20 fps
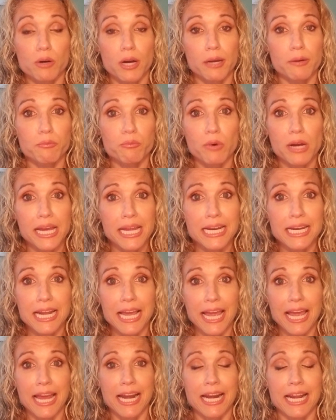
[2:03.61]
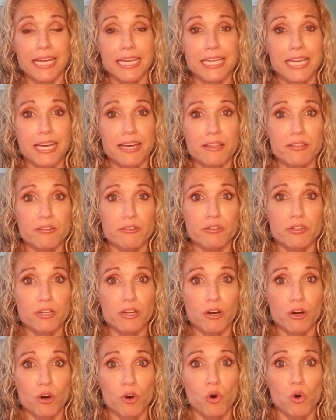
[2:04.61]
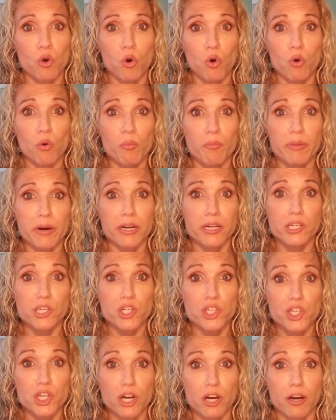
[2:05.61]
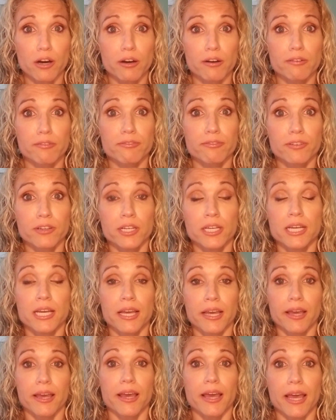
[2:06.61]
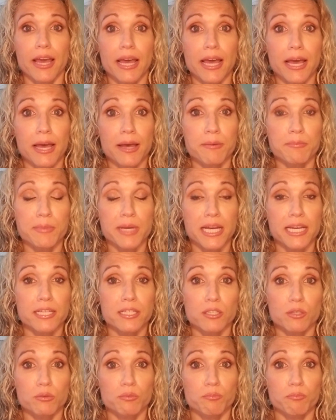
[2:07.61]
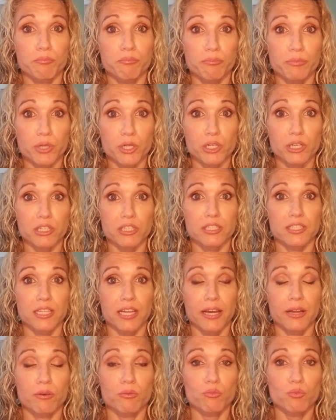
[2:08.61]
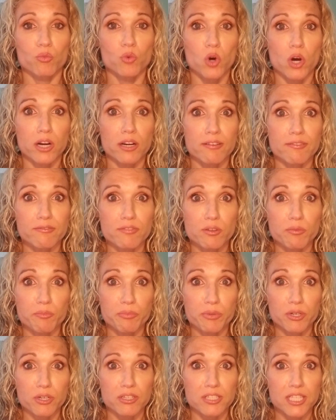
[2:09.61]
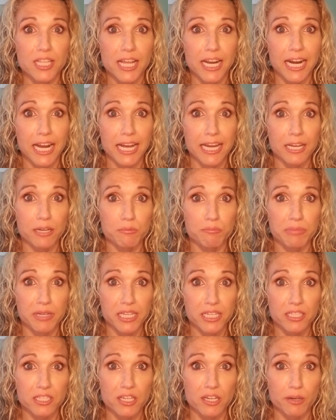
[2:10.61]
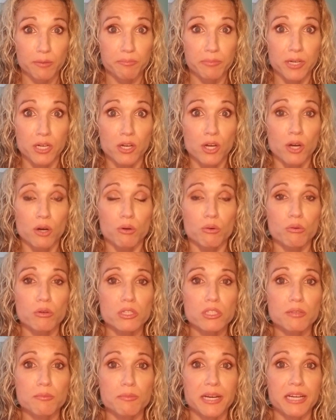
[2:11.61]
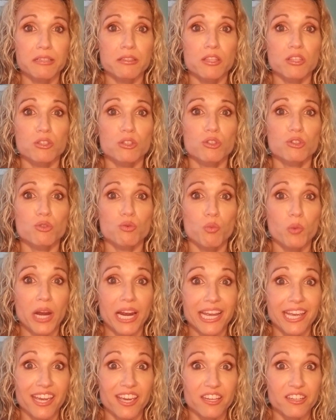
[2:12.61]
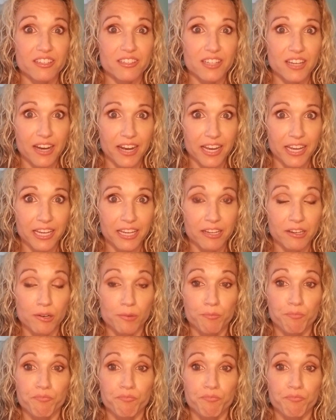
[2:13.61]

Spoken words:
I went and I gathered a whole bunch of MS books. And one of the books that I had picked up was about the Swank Diet.